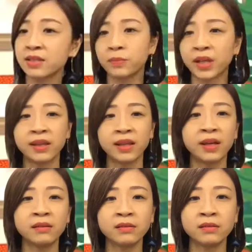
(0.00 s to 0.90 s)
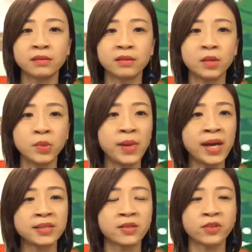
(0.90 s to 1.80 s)
but then it'd be
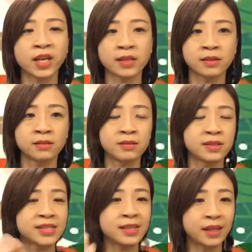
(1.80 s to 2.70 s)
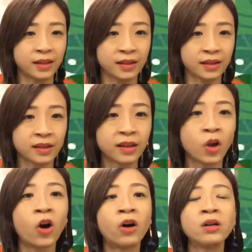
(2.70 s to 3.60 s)
best if you can sing
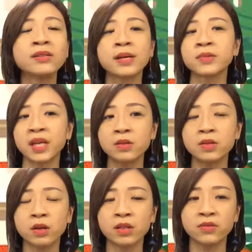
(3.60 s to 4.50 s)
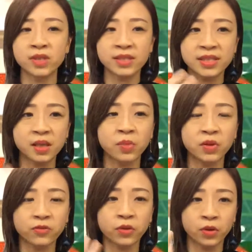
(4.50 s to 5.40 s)
along sometimes, or even sing
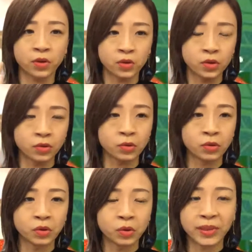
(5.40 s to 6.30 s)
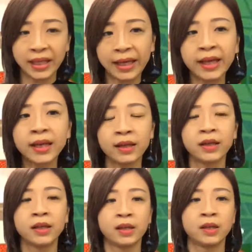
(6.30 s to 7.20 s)
before you play,
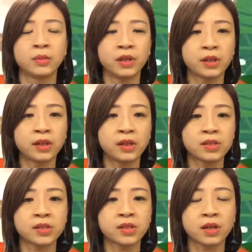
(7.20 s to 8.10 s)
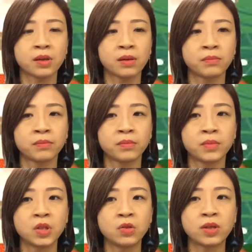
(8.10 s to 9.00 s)
because
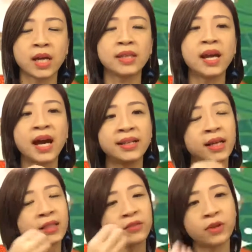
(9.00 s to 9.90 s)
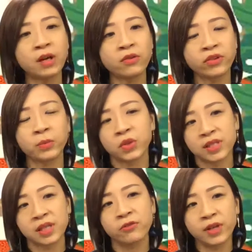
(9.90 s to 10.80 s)
you can then identify with the
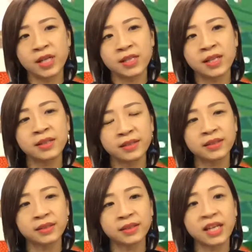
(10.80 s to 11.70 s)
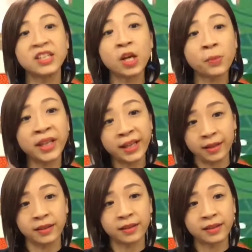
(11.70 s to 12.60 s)
musical phrases in your playing.